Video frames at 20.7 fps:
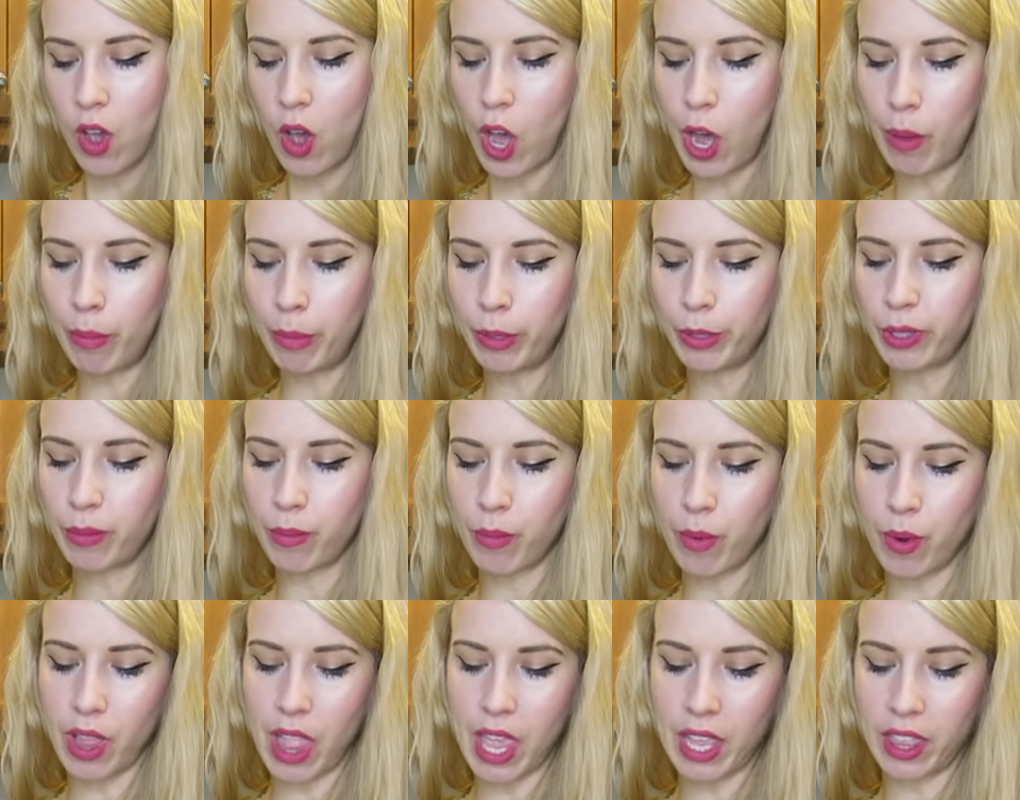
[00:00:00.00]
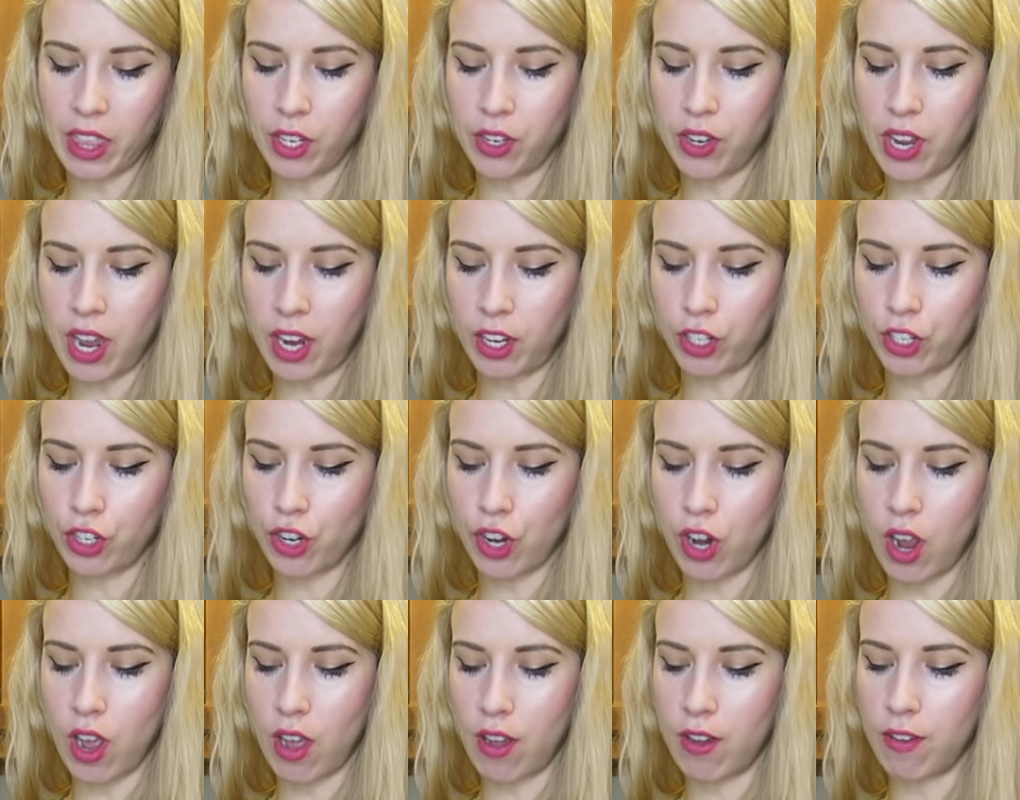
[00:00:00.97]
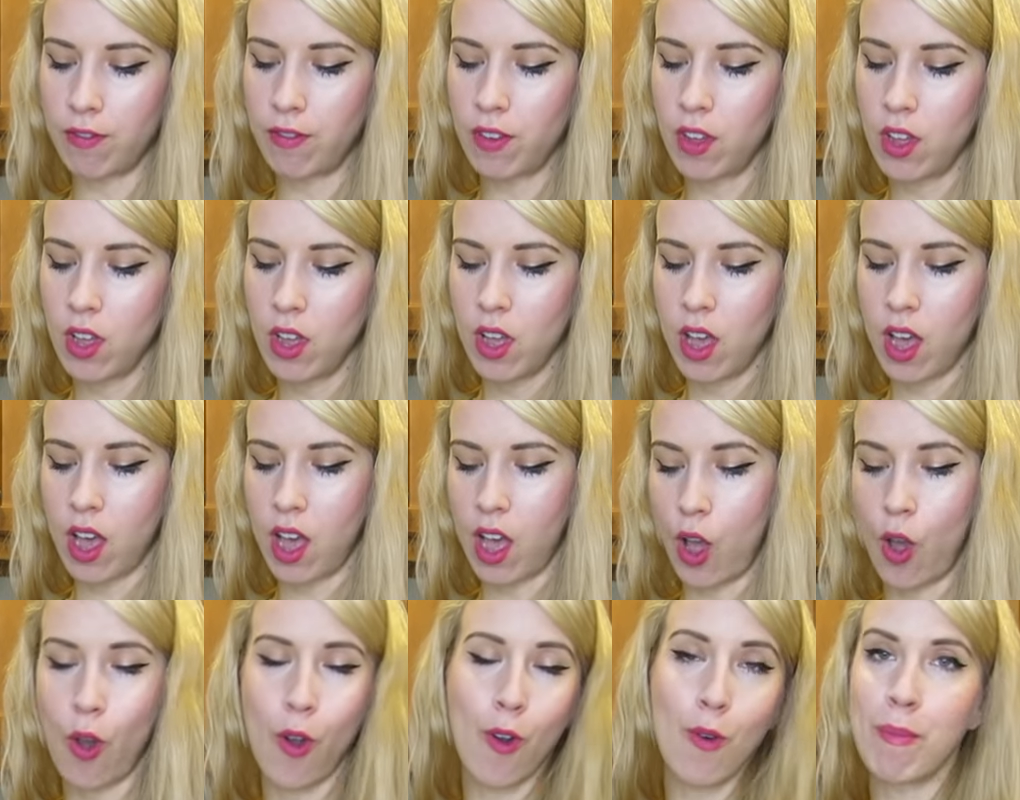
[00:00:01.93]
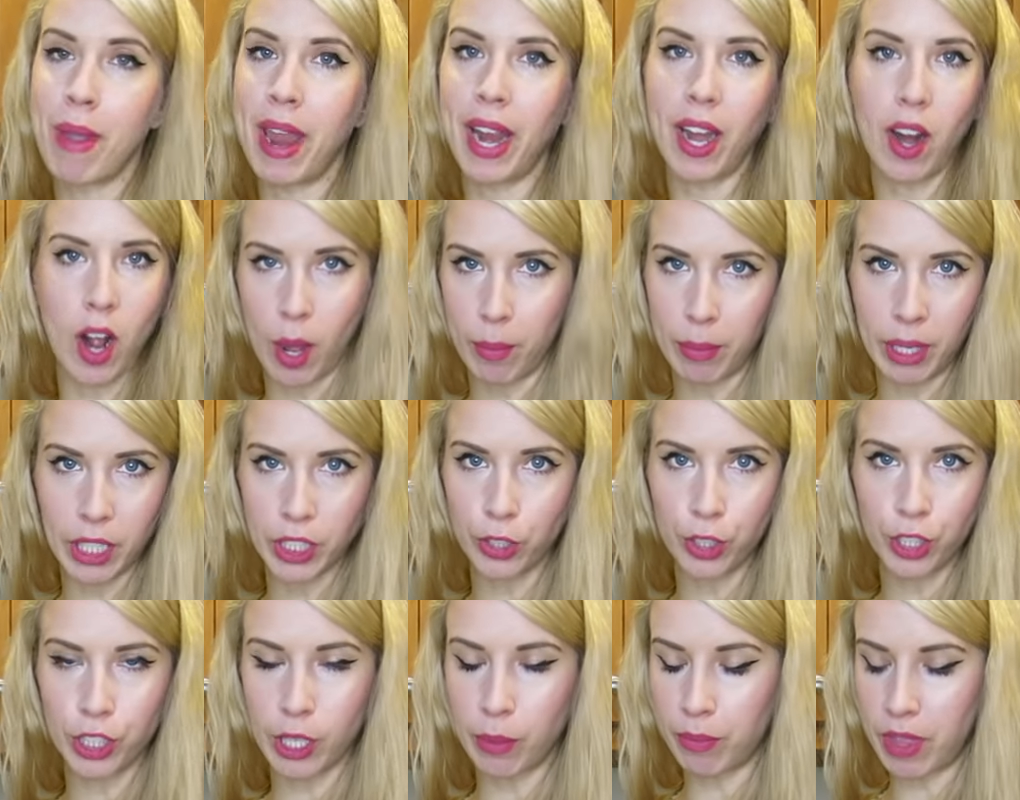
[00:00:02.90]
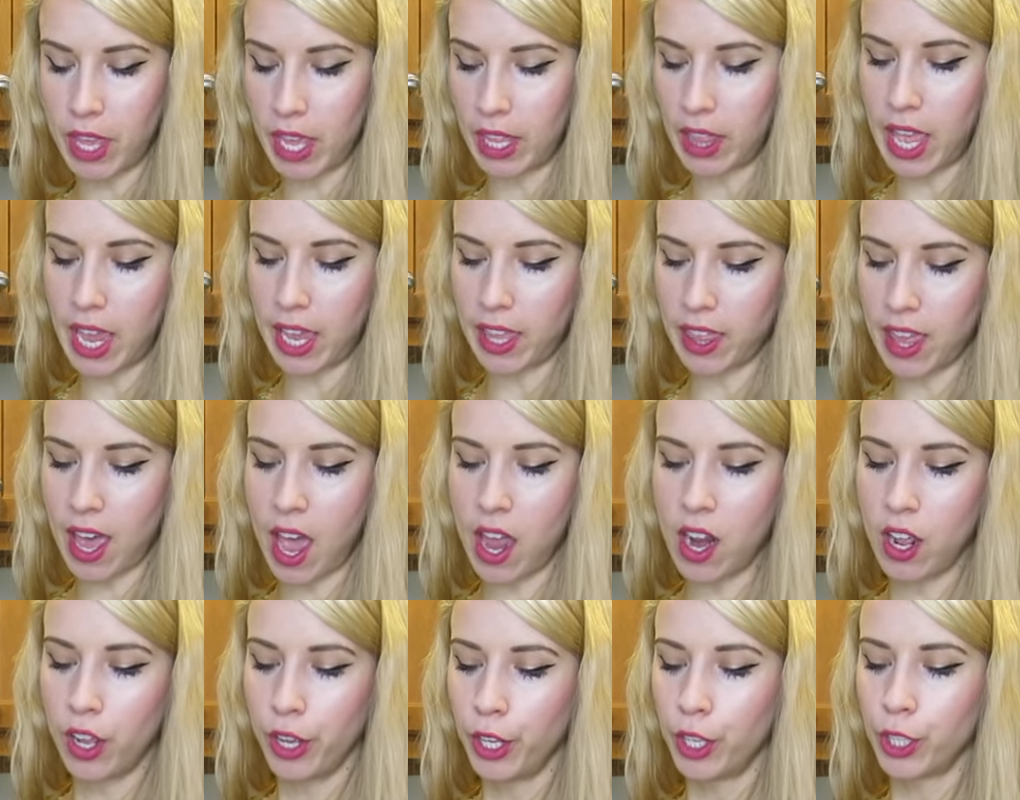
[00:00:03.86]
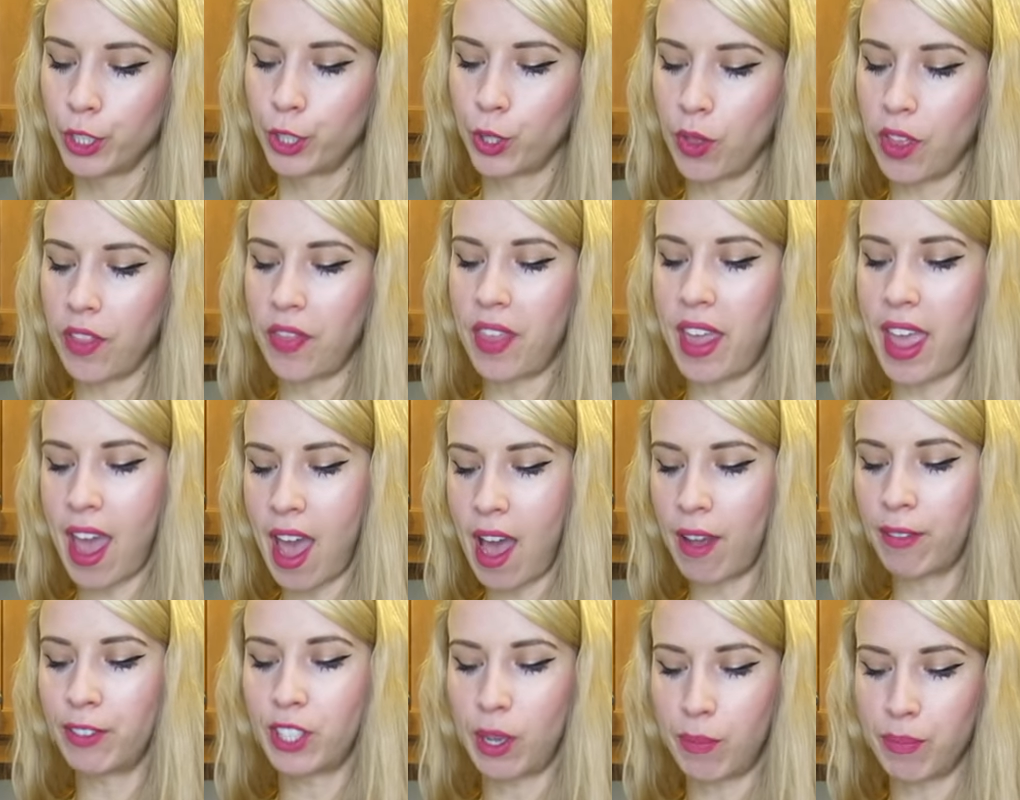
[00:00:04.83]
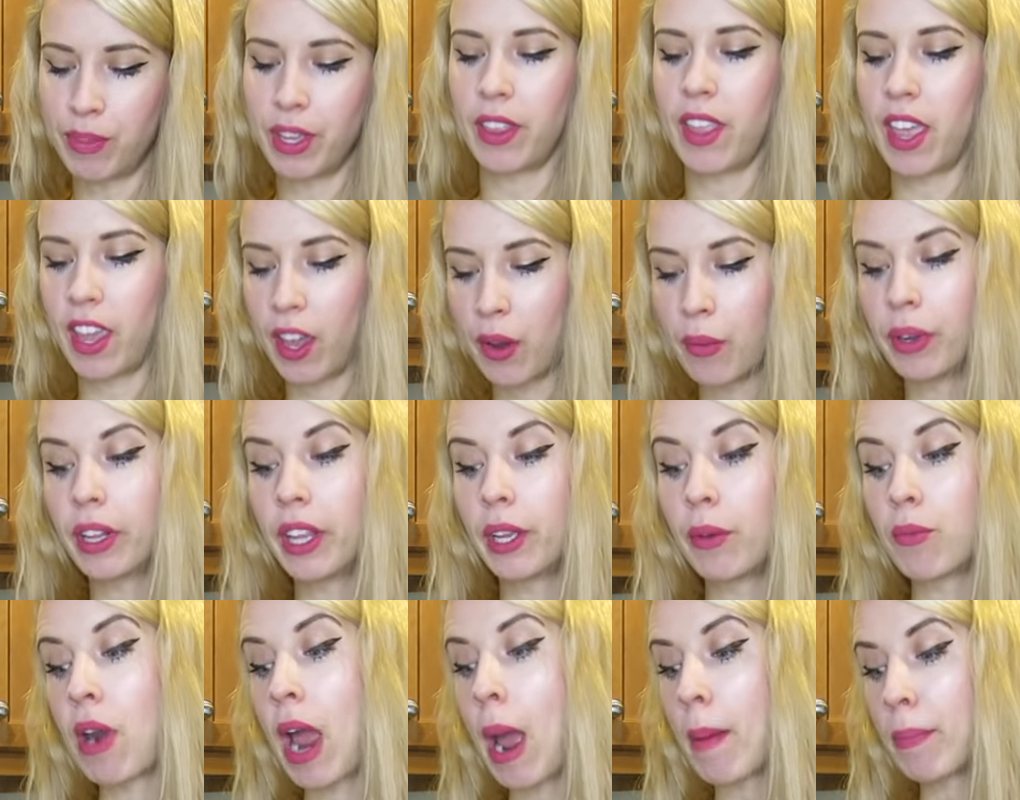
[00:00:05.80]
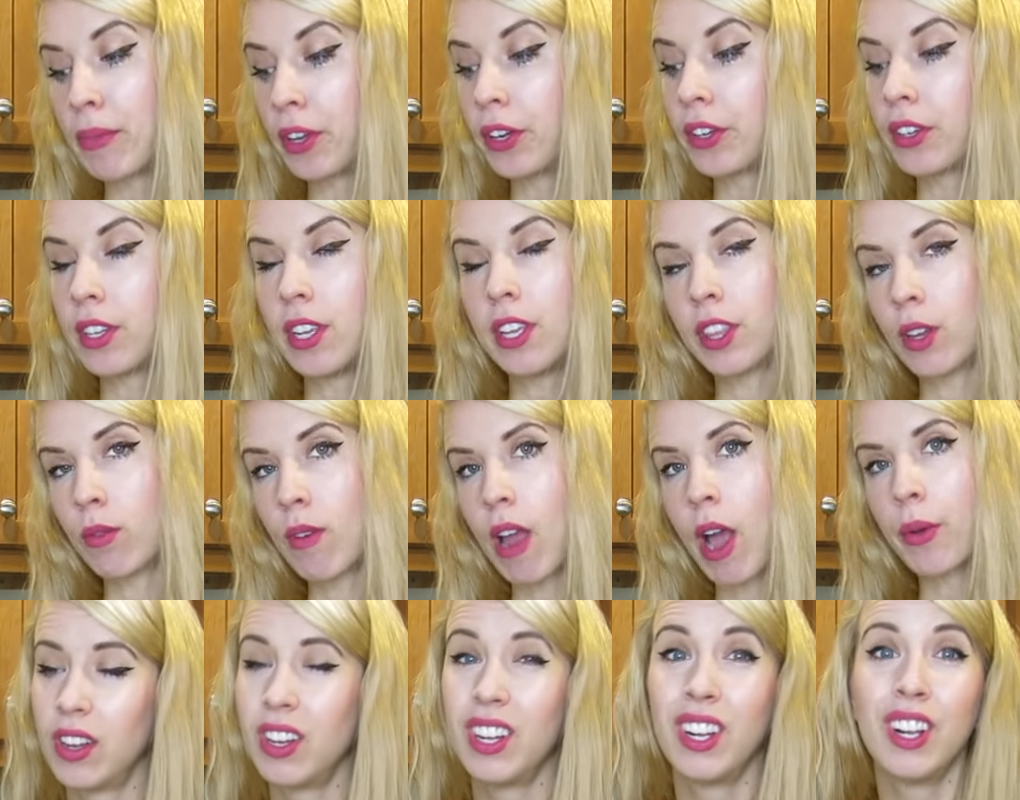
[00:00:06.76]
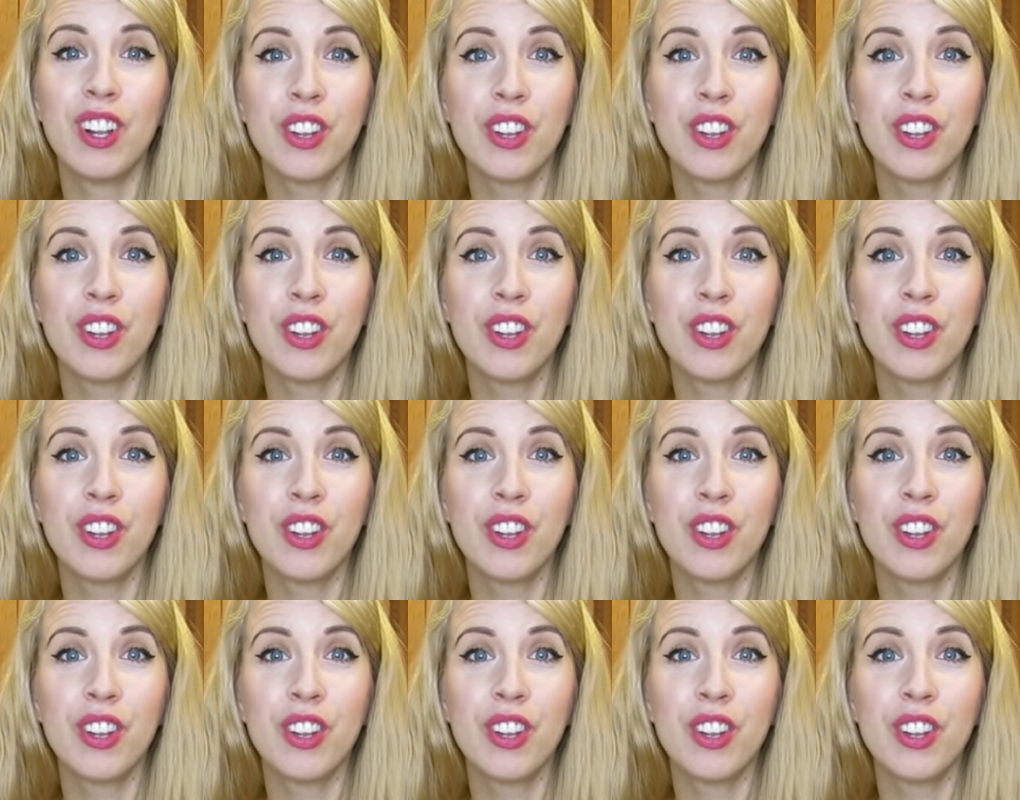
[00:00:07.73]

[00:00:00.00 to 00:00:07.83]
almost more like the texture of homemade hummus or something like that, so that they have something they can really wrap their teeth around.